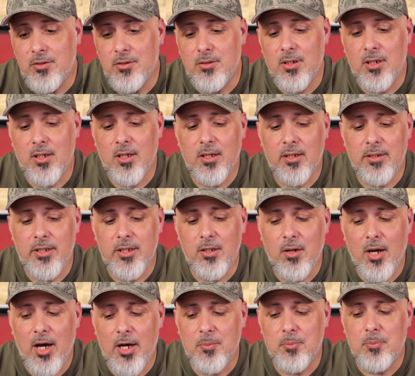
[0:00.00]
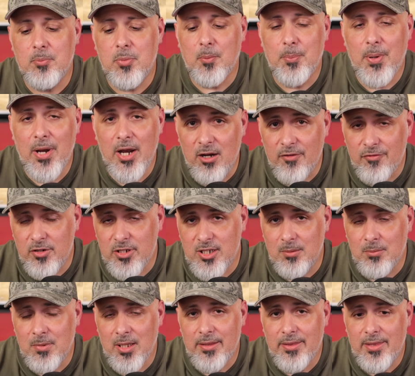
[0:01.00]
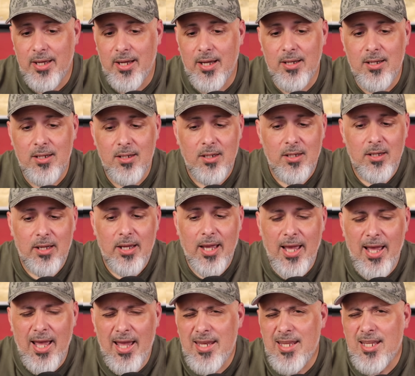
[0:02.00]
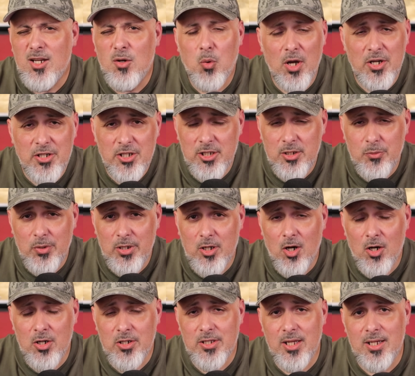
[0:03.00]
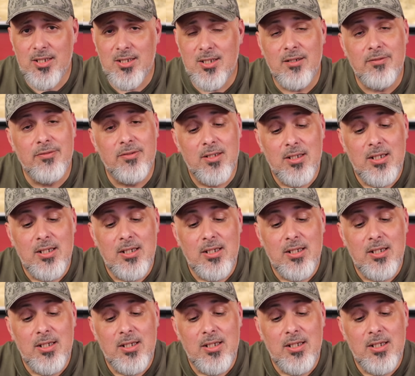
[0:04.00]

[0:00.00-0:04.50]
uh, you know, how to prepare for something like that, any questions in regards to that stuff,